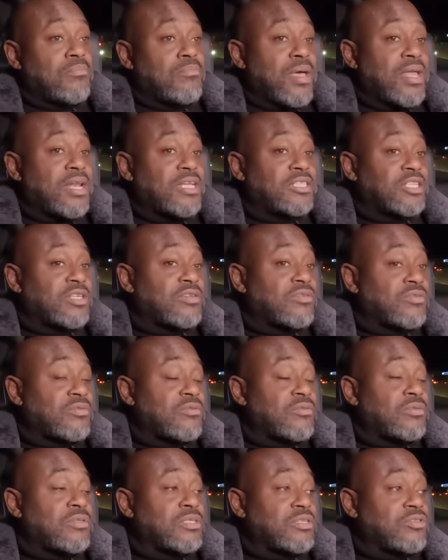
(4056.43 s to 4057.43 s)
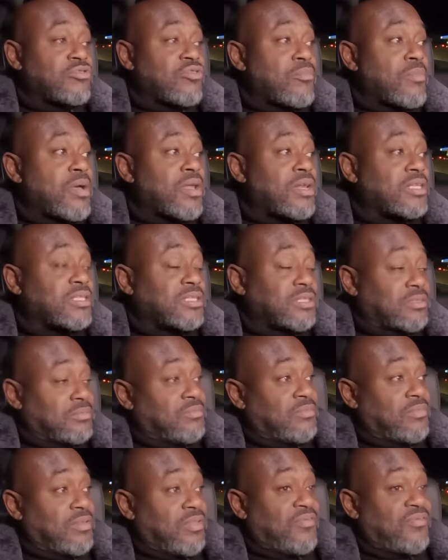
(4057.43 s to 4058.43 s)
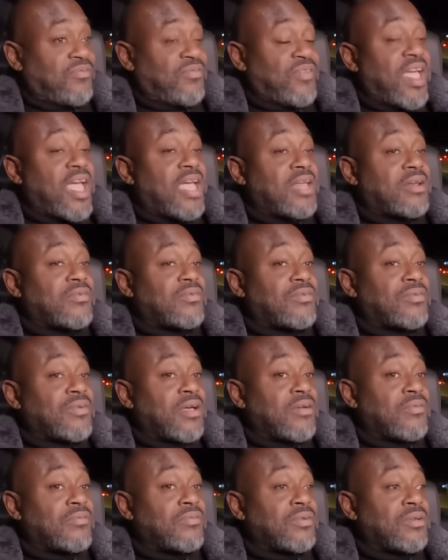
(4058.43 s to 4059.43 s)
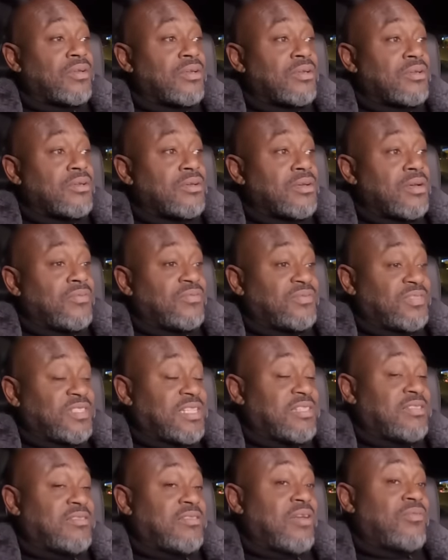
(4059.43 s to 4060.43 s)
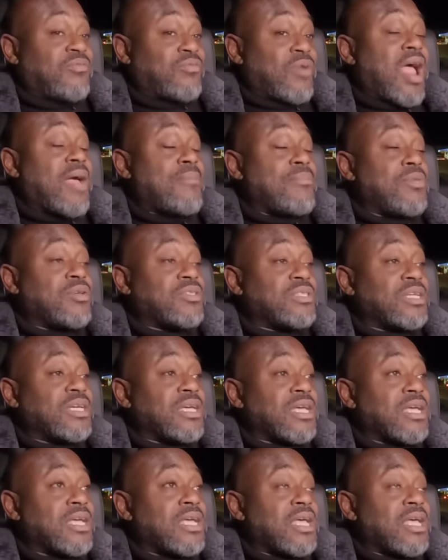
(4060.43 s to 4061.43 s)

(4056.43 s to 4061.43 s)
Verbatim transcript: Ben is a, is a tremendous fan of, of, of, of rap music.